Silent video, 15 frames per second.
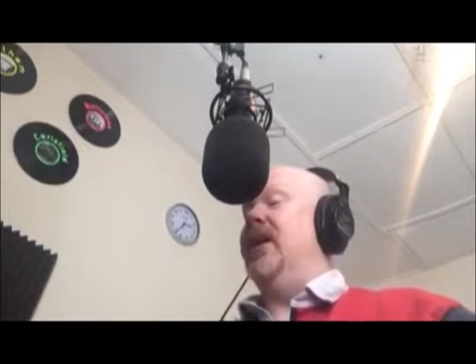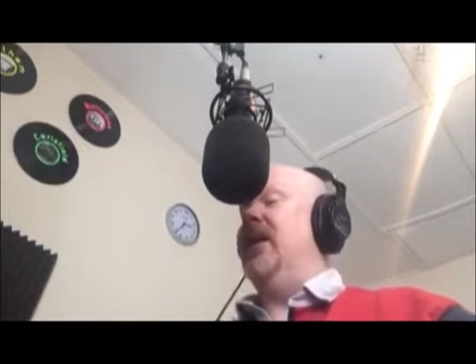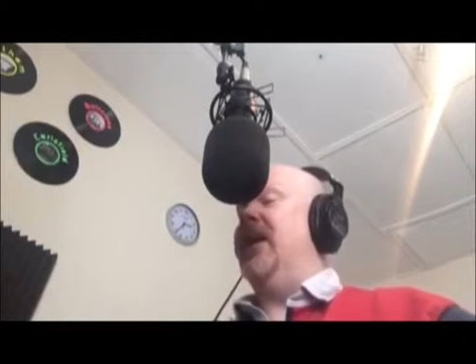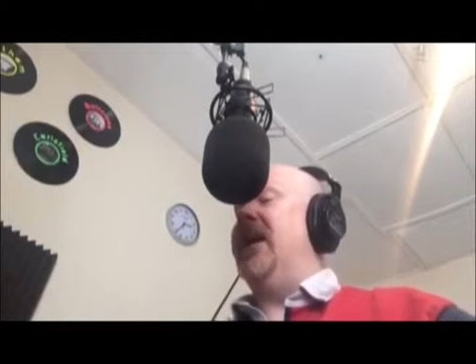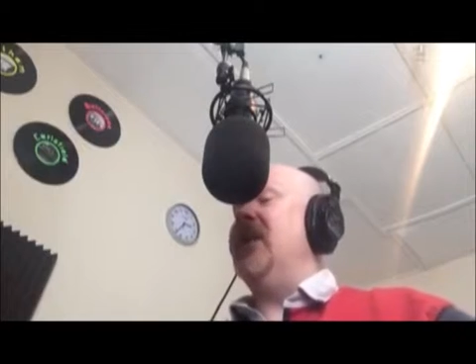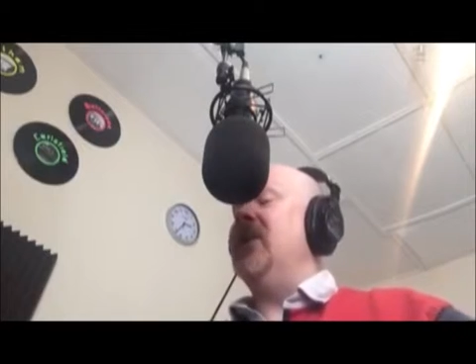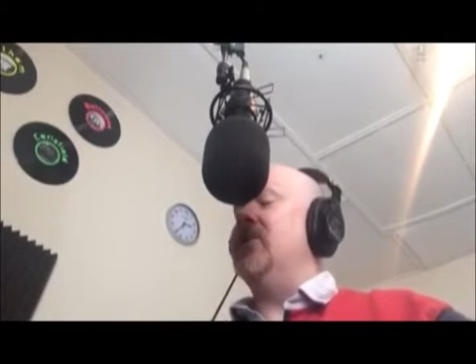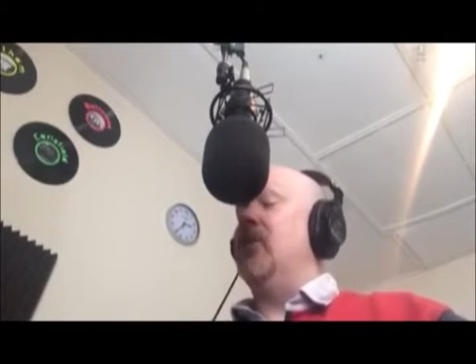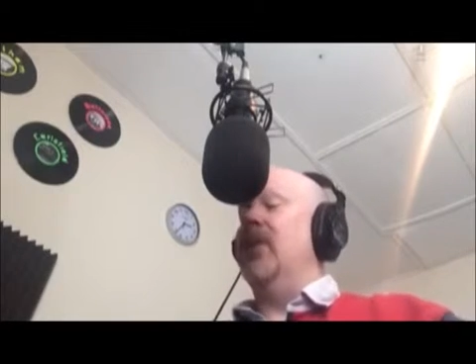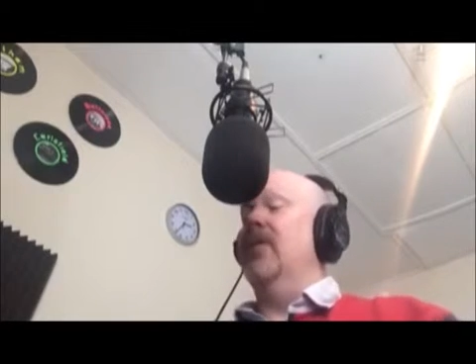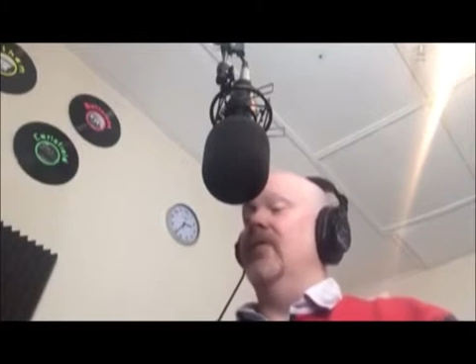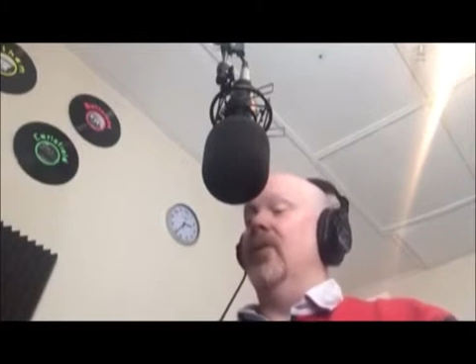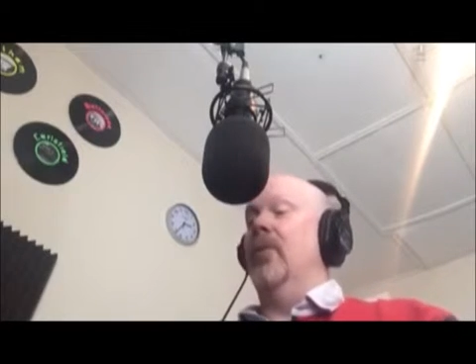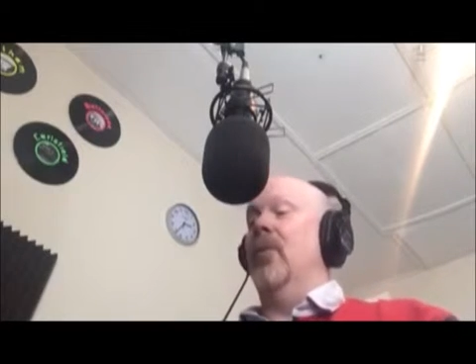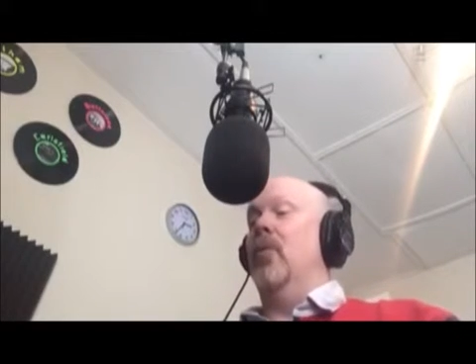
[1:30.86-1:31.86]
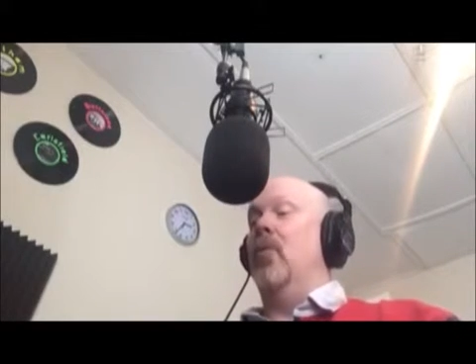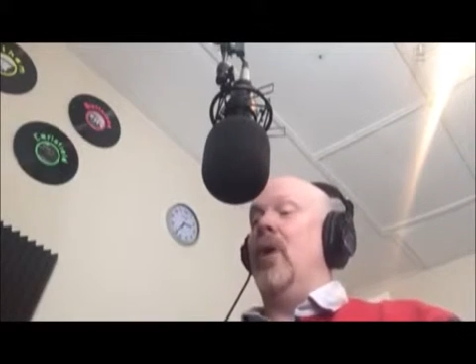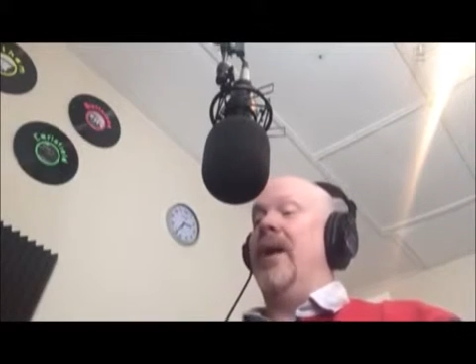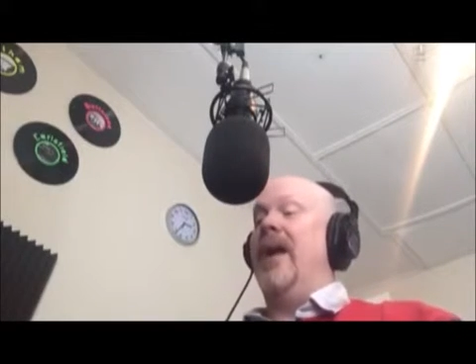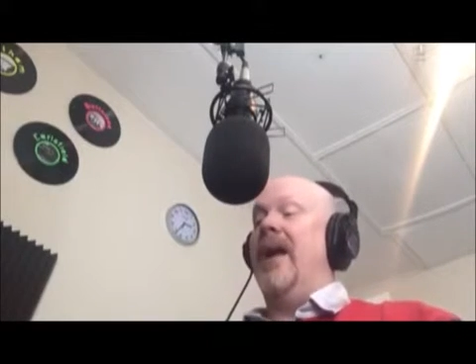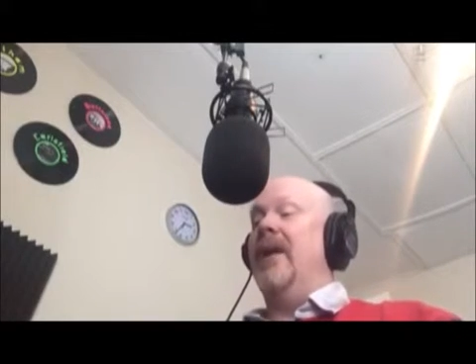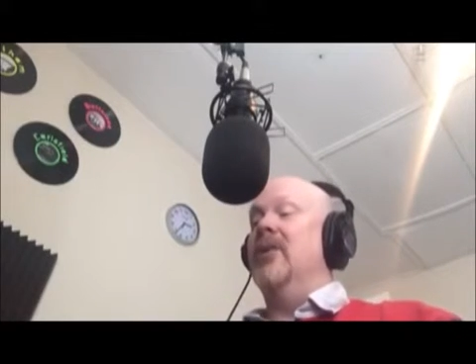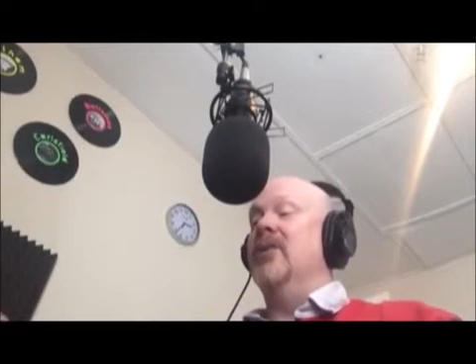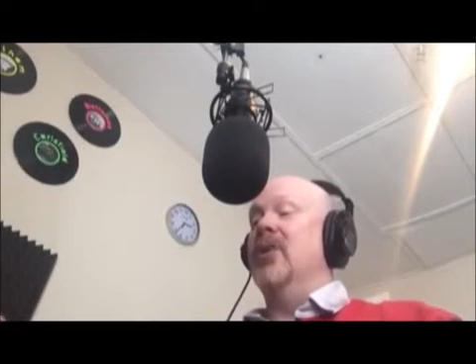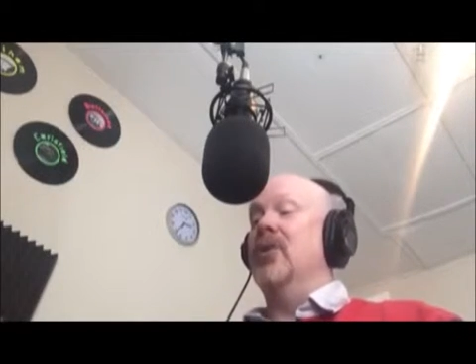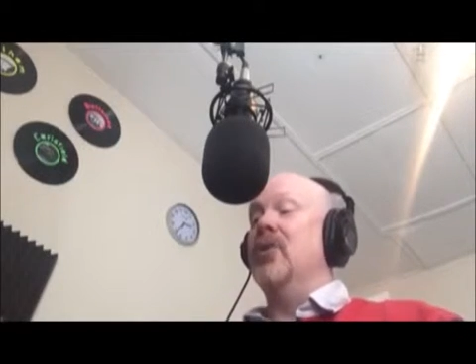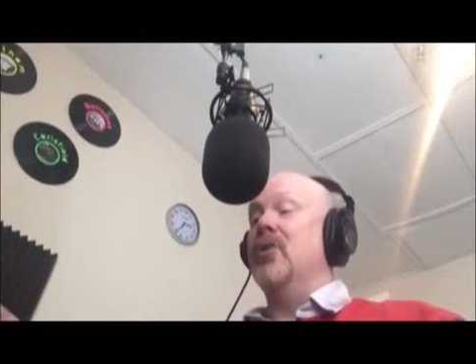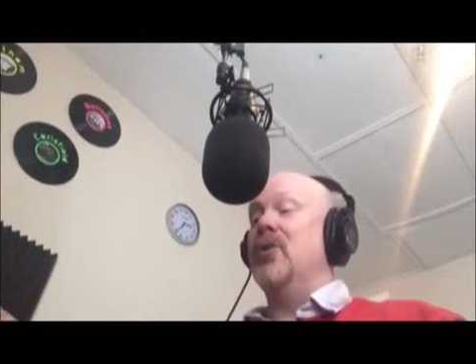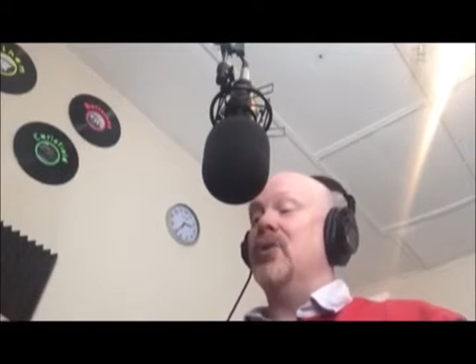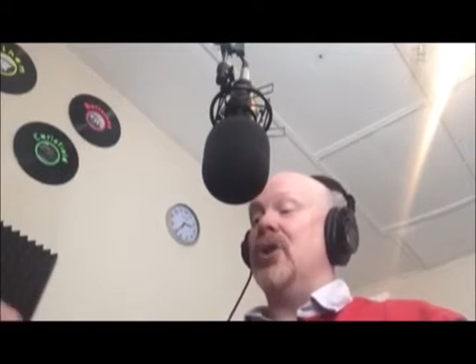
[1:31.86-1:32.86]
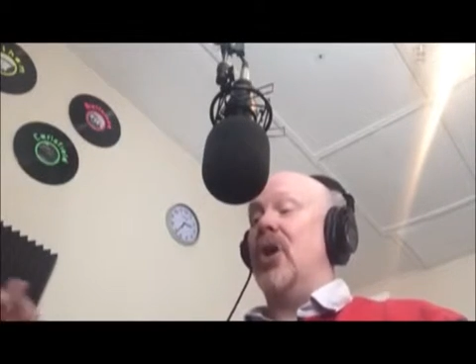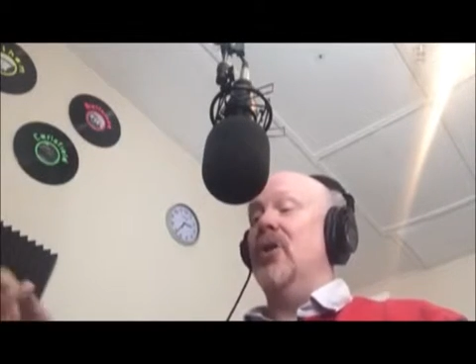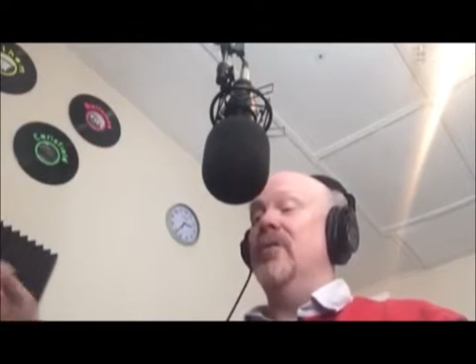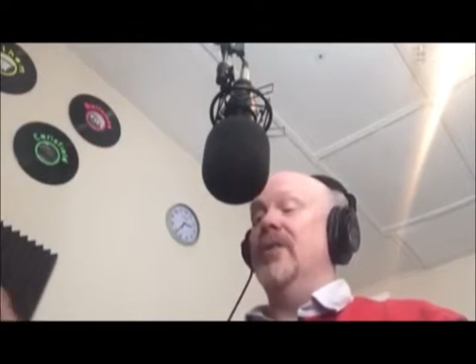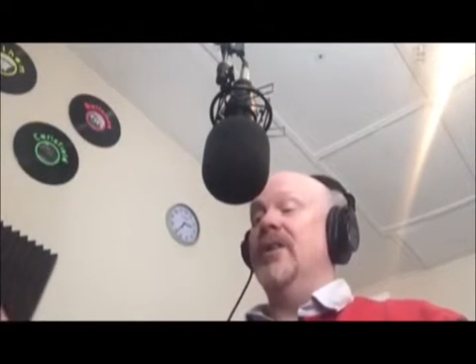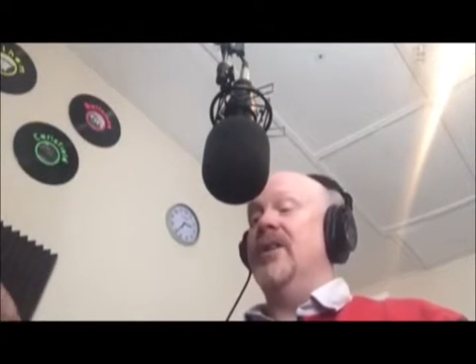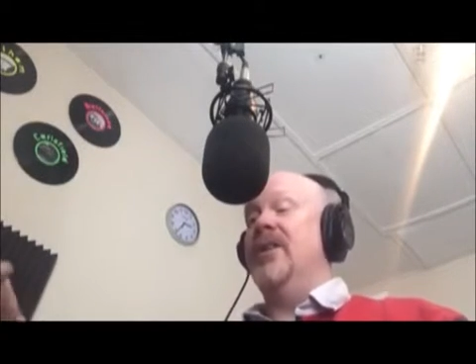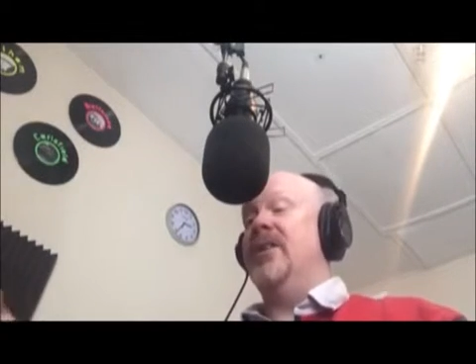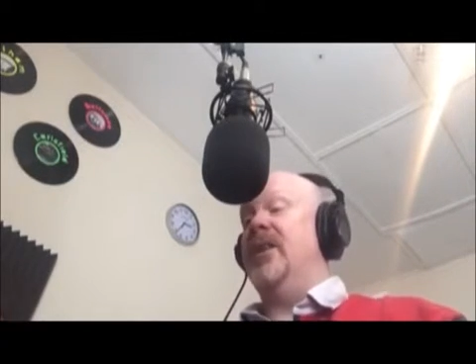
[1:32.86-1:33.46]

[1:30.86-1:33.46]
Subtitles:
Each one of them at one end looks over this